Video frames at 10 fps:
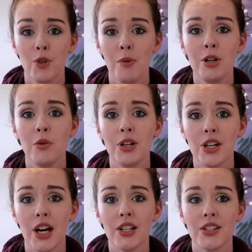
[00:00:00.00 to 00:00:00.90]
let me know what
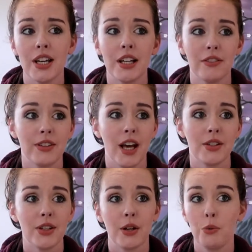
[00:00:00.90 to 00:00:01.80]
you guys think, if
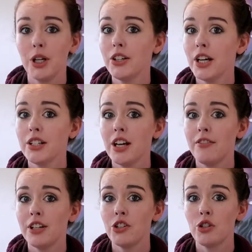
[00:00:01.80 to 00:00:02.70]
that's like weird not to
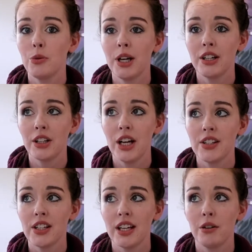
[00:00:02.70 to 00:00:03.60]
have an entryway
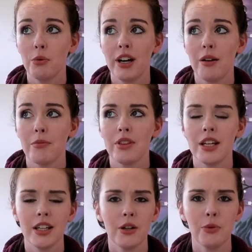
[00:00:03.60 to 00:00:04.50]
closet. What I'm
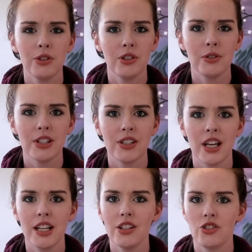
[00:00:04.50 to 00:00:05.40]
thinking we'll do
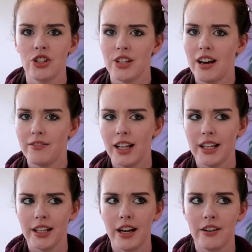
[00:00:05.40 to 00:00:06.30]
instead is just have
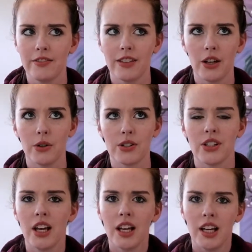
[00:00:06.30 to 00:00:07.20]
like kind of
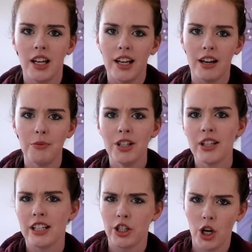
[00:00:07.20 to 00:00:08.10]
those, you
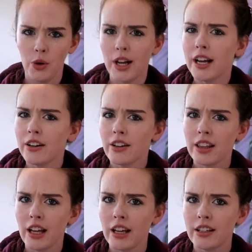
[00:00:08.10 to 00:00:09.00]
know, like a coat hanger
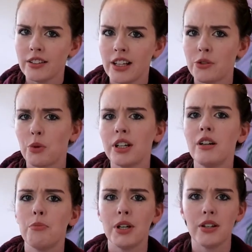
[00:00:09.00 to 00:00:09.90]
thing, because we're
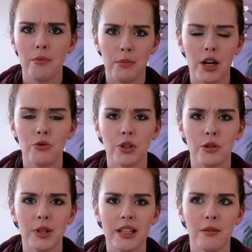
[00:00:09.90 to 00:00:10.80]
gonna build a
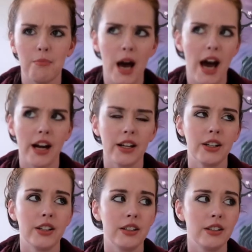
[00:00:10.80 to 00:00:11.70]
mudroom in the back
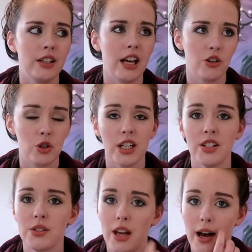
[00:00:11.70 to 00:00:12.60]

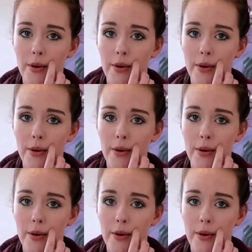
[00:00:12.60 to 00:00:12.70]
entrance